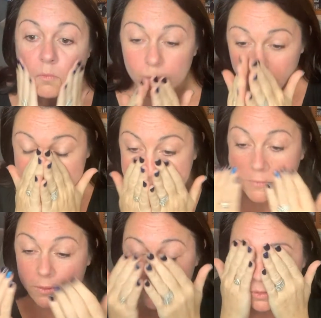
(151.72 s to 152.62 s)
and
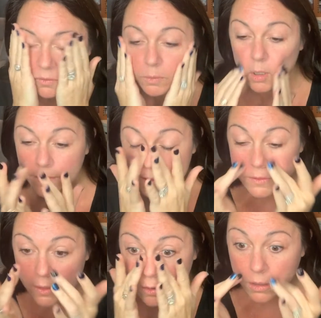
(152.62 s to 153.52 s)
just sort of work
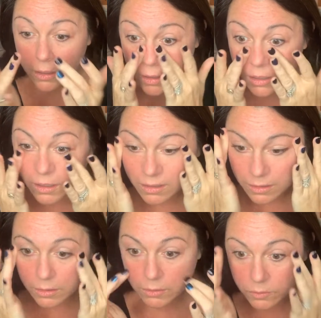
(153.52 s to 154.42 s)
this all
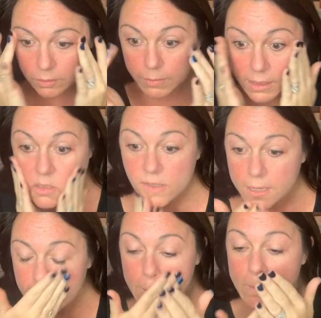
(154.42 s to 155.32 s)
over my
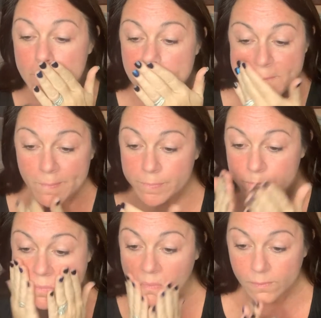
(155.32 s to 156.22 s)
skin.
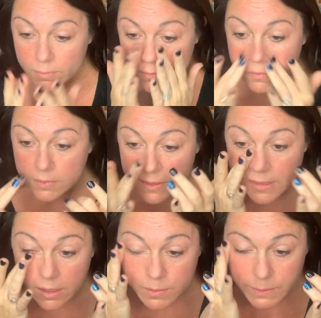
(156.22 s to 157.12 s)
This
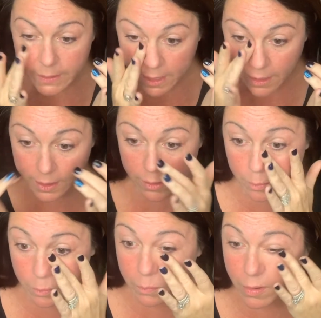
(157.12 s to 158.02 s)
helps me kind of
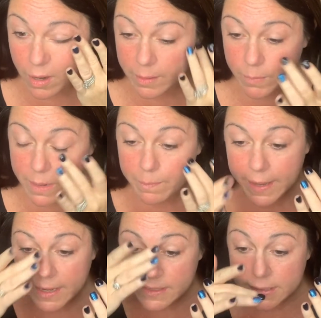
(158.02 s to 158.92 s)
prime my
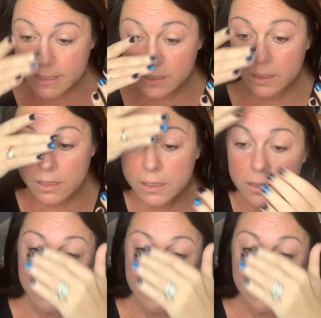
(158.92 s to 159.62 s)
base here.